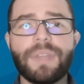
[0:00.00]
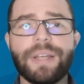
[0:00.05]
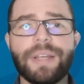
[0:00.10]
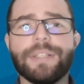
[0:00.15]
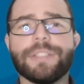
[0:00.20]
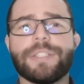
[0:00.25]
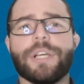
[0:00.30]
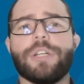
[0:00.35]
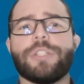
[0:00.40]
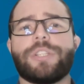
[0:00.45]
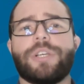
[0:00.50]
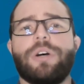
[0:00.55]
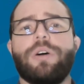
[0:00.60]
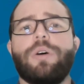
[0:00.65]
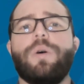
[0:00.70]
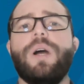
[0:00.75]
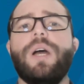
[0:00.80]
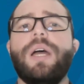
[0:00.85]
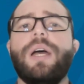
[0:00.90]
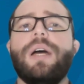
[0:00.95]
There's
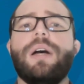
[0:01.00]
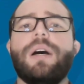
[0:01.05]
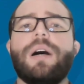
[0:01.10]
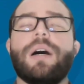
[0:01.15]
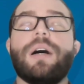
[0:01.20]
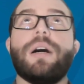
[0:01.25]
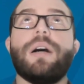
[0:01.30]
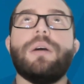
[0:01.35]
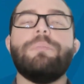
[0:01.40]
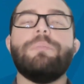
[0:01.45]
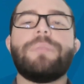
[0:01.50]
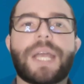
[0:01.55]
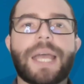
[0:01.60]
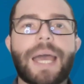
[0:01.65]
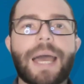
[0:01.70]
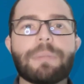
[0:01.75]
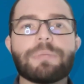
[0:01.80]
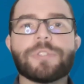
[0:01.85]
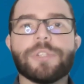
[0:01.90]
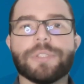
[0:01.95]
also
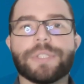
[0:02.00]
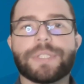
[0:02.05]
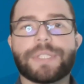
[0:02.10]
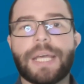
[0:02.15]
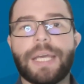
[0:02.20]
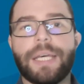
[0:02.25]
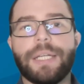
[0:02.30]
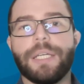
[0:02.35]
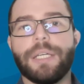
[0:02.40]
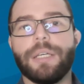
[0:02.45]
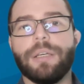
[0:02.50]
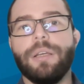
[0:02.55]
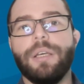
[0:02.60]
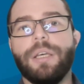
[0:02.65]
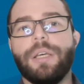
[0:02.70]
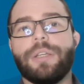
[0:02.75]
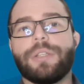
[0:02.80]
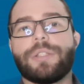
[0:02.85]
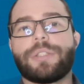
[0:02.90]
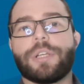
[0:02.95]
capsule staining.
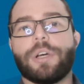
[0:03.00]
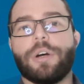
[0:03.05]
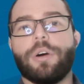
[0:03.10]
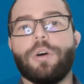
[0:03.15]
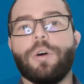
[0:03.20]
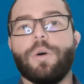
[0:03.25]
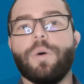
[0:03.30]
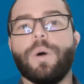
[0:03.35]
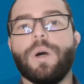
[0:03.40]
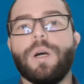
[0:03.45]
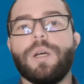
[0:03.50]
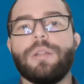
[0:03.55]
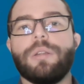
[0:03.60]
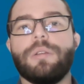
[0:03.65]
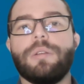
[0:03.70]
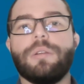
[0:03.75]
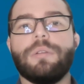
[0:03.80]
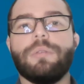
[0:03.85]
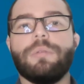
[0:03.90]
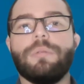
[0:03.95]
So
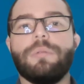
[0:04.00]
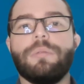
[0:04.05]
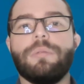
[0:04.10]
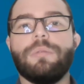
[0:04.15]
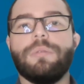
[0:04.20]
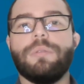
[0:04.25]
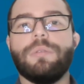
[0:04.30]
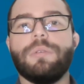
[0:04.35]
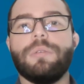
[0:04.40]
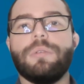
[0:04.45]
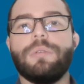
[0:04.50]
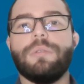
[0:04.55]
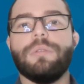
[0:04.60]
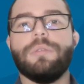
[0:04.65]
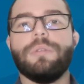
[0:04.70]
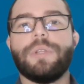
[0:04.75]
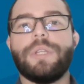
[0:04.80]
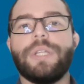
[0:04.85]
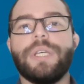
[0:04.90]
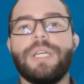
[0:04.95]

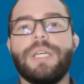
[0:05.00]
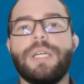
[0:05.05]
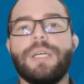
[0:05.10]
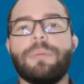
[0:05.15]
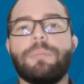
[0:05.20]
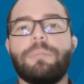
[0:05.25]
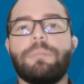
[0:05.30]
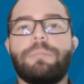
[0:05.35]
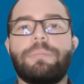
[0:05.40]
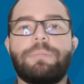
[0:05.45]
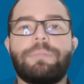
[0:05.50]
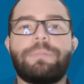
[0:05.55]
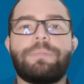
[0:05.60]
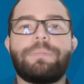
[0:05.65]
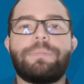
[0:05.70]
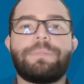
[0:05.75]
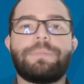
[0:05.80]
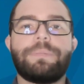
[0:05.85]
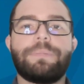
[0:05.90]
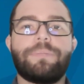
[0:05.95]
the
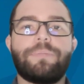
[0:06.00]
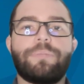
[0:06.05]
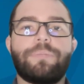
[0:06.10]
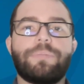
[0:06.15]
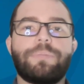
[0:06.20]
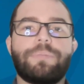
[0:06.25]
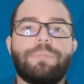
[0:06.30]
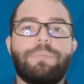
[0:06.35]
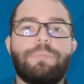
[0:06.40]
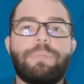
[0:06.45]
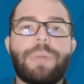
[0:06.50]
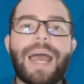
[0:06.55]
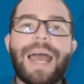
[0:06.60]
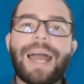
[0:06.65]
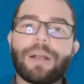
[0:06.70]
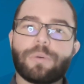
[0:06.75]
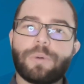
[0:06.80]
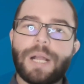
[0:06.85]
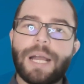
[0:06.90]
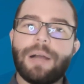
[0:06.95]

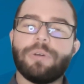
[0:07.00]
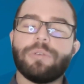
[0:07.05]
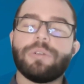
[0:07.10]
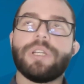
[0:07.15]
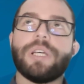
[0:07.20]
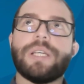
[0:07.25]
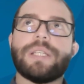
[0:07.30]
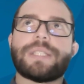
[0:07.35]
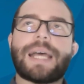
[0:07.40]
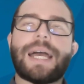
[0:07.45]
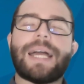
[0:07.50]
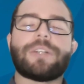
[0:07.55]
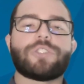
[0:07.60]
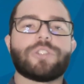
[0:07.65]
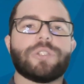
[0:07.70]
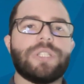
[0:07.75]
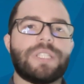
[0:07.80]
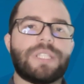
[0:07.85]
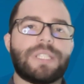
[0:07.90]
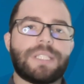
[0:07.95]
background is
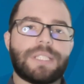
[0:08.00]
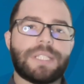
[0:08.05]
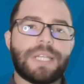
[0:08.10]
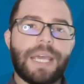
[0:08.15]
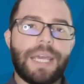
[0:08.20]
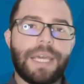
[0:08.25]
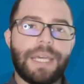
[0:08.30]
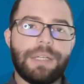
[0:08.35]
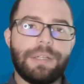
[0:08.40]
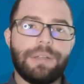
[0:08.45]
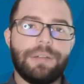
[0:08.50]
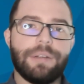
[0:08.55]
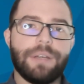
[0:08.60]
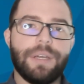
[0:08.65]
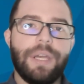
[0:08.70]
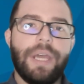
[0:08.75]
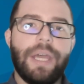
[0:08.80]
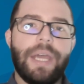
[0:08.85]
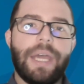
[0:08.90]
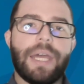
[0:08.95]
actually stained,
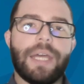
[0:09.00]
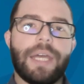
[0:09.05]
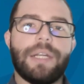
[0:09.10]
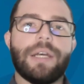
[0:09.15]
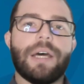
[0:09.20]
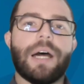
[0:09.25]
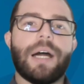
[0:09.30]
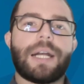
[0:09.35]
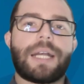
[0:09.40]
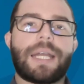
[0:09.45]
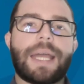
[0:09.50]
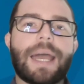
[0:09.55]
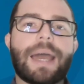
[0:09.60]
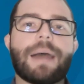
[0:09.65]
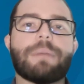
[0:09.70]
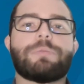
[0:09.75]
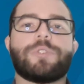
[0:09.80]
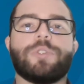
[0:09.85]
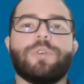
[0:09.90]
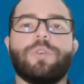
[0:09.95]
and a
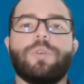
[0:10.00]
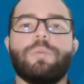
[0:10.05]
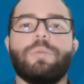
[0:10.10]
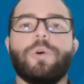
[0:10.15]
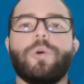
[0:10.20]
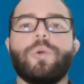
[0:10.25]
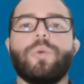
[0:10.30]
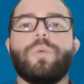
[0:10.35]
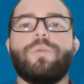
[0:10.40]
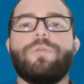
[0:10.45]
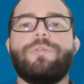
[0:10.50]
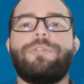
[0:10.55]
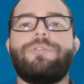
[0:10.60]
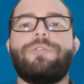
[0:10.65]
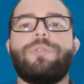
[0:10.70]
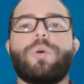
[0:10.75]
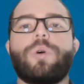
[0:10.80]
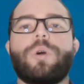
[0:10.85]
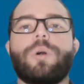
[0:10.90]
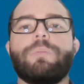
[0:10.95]
capsule will
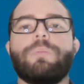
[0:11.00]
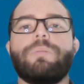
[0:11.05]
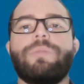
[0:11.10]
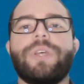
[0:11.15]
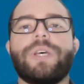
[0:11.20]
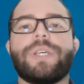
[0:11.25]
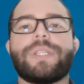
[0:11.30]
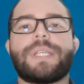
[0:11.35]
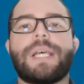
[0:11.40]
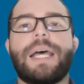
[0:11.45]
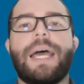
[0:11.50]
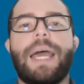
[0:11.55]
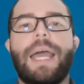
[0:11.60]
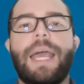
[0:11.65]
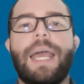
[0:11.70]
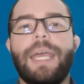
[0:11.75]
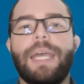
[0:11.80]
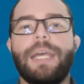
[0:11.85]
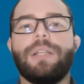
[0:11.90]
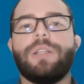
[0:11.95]
form this
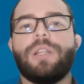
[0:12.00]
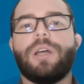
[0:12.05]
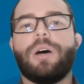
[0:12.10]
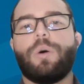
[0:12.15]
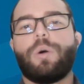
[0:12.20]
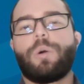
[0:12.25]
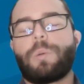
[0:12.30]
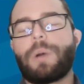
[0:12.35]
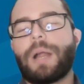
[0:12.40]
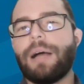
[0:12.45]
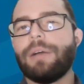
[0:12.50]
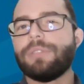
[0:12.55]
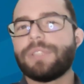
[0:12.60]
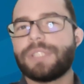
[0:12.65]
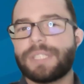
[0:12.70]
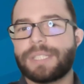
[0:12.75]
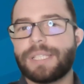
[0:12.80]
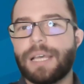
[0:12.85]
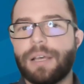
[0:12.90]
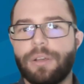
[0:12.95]
halo around
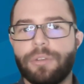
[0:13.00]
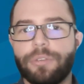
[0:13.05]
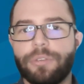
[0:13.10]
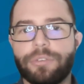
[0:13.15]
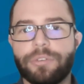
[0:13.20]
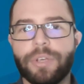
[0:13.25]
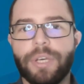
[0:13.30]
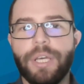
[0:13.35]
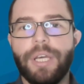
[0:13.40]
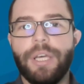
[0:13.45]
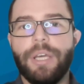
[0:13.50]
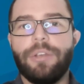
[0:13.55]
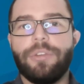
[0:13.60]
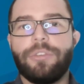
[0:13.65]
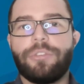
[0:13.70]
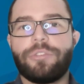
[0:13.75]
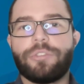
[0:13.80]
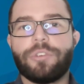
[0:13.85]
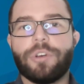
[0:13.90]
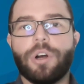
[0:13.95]
cells.
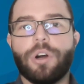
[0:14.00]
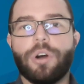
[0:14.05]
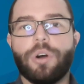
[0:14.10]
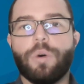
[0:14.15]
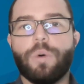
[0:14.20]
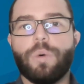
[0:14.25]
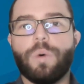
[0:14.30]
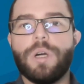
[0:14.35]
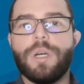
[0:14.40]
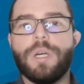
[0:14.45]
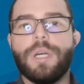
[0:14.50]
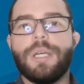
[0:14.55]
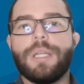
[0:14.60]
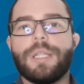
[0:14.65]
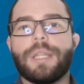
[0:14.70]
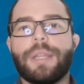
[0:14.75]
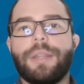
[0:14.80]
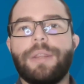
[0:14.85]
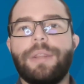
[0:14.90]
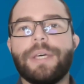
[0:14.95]
So
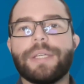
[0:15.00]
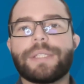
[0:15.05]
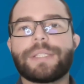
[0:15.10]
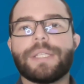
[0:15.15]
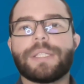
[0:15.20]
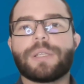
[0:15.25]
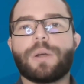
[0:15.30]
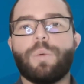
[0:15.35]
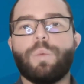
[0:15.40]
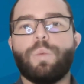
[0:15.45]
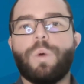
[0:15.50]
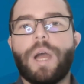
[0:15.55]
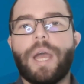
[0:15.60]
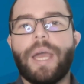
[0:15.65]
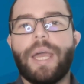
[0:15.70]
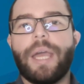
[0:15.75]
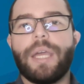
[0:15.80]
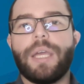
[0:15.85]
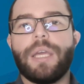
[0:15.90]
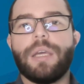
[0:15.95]
this is a
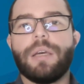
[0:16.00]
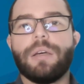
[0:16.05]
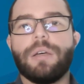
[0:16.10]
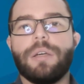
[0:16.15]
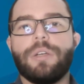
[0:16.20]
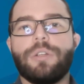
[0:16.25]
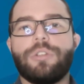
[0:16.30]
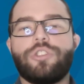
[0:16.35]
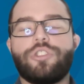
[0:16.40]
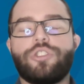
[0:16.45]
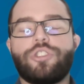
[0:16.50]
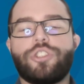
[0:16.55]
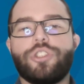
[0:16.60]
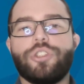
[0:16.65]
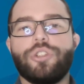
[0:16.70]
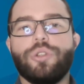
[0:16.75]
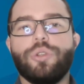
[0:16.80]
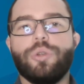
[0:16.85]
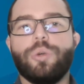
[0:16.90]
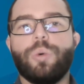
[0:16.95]
way
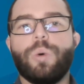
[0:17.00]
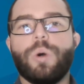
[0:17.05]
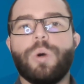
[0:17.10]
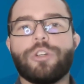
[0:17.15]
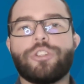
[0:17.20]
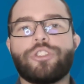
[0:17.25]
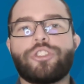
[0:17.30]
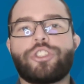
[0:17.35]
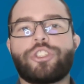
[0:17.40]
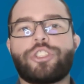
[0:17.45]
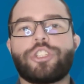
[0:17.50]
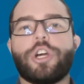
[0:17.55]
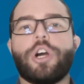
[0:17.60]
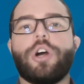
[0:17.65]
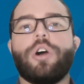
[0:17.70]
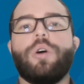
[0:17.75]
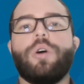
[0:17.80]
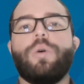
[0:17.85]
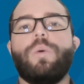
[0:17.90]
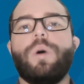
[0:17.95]
to
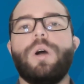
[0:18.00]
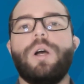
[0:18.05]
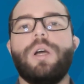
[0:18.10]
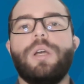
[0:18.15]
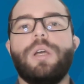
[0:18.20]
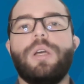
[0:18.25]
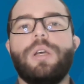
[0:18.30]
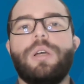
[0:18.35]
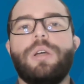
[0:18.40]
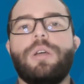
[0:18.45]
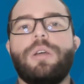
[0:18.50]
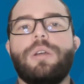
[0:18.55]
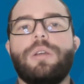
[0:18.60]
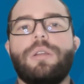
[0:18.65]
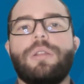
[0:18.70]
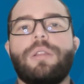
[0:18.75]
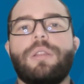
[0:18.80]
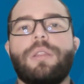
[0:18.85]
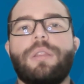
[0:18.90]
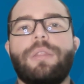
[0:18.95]
show
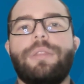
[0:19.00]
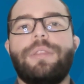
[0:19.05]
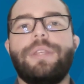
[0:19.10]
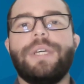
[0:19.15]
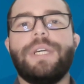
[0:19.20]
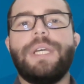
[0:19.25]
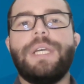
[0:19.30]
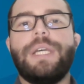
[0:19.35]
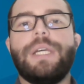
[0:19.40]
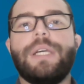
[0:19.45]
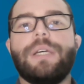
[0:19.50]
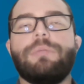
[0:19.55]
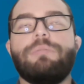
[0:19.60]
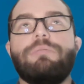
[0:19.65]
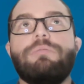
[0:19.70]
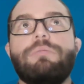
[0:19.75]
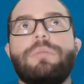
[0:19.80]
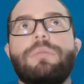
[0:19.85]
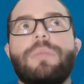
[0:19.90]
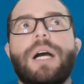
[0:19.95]
the,
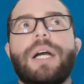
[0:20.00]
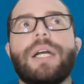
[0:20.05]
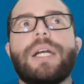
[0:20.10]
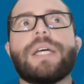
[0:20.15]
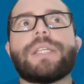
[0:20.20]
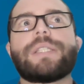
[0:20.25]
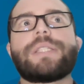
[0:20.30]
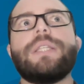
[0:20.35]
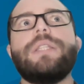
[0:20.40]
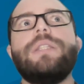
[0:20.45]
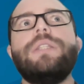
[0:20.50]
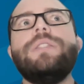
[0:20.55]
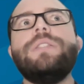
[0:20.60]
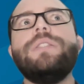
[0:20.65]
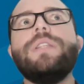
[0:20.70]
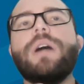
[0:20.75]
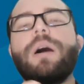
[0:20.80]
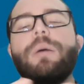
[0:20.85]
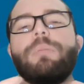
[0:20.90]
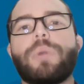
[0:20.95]
I guess,
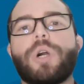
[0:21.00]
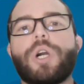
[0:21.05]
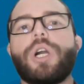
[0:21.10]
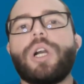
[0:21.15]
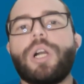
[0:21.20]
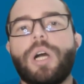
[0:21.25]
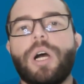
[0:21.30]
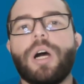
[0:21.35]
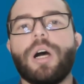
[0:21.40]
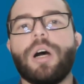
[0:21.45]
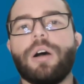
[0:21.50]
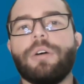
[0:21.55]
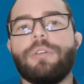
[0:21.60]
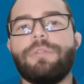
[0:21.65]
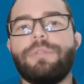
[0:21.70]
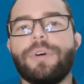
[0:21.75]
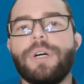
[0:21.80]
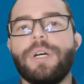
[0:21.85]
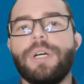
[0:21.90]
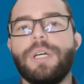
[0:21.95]
number
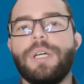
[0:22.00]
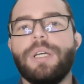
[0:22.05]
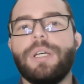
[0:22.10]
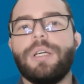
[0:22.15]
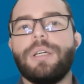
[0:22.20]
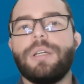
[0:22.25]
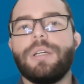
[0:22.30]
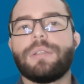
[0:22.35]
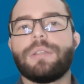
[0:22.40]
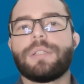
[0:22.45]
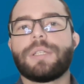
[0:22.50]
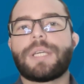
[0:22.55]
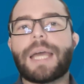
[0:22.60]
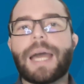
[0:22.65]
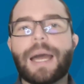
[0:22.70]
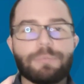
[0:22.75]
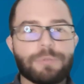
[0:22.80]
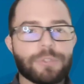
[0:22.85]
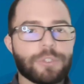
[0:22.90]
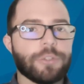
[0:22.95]
of
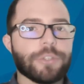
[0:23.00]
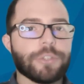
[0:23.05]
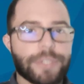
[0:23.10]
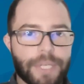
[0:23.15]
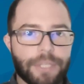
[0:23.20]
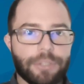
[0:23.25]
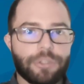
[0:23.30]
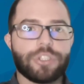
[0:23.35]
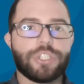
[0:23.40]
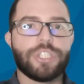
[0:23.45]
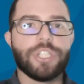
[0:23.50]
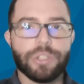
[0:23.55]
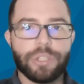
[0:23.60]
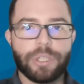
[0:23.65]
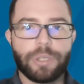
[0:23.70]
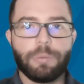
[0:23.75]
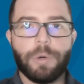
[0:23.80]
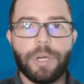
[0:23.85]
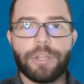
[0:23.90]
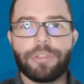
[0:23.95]
capsules that you're
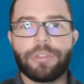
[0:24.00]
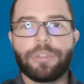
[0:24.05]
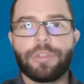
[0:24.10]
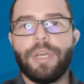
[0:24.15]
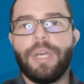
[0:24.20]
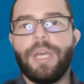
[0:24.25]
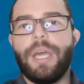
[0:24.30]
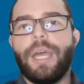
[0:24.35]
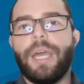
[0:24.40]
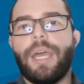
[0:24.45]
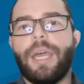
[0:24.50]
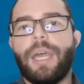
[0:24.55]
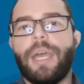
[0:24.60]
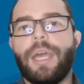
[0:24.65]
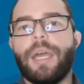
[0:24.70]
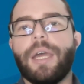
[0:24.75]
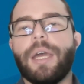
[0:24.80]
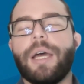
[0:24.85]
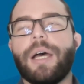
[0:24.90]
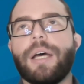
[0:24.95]
dealing with,
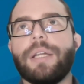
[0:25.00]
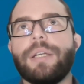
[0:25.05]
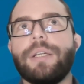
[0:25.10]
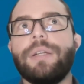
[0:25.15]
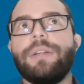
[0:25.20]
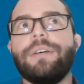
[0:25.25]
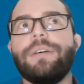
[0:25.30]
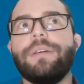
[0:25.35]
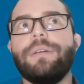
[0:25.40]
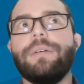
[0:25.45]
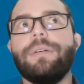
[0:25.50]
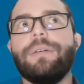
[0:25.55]
and